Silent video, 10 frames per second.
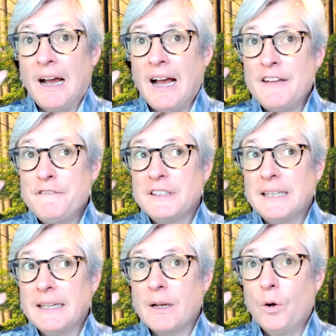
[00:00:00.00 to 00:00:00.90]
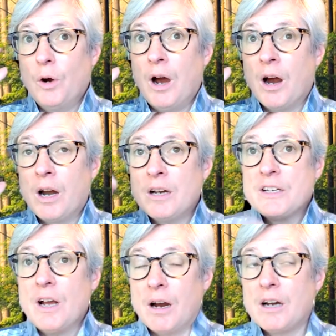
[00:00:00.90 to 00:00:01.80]
I feel like
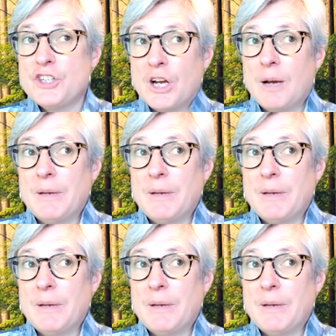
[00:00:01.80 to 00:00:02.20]
our job